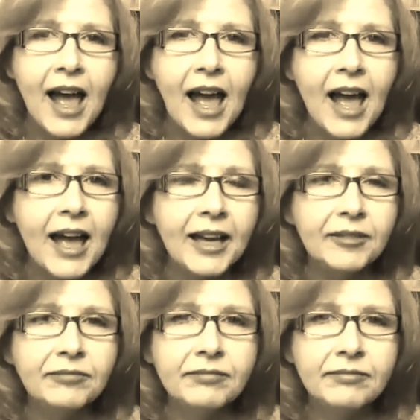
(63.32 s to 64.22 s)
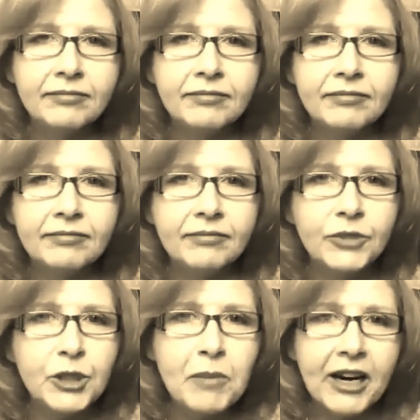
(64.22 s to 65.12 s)
I
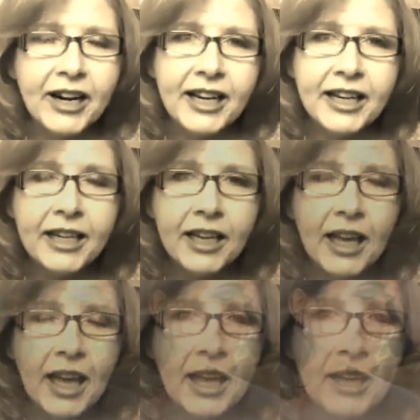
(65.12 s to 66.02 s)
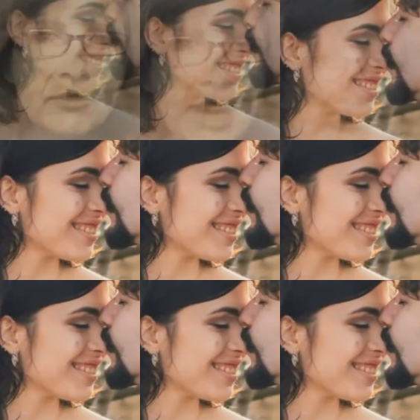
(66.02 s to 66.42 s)
was married right